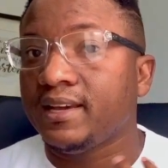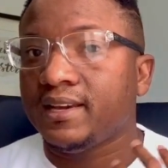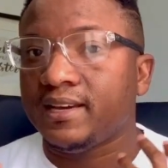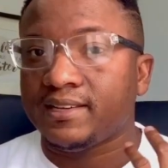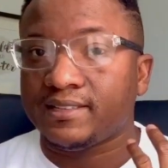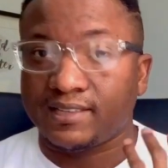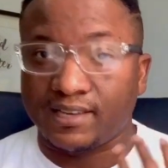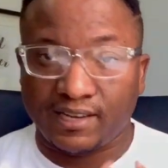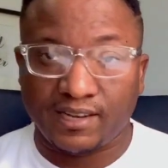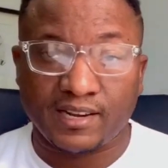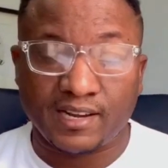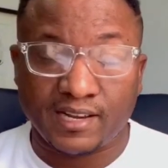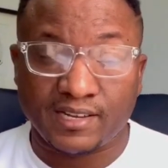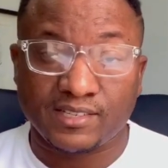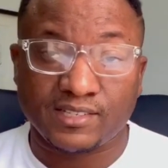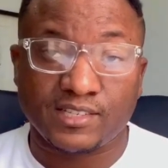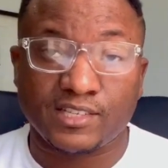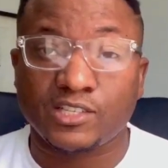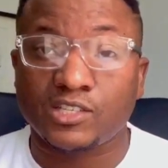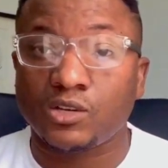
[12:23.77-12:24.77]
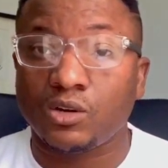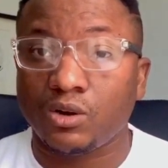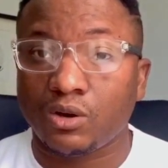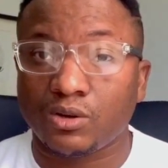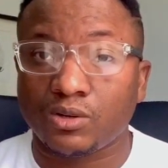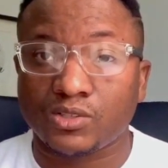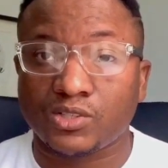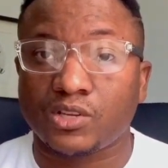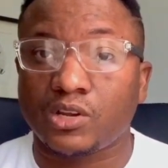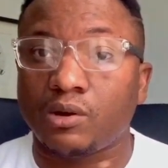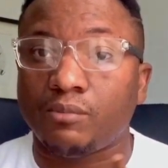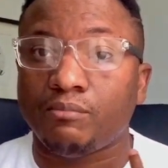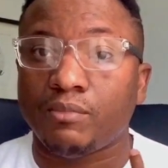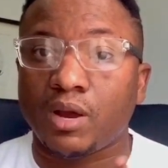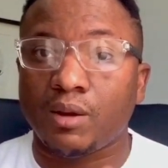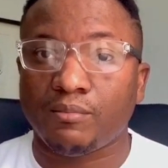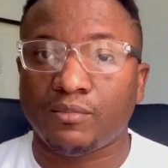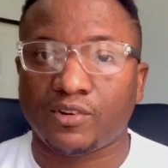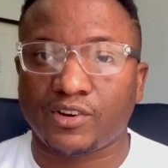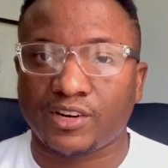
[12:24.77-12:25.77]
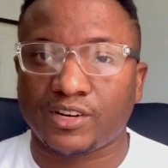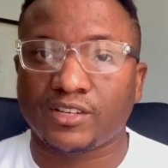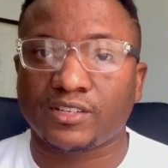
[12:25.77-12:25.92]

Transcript: it enhances long-term memory.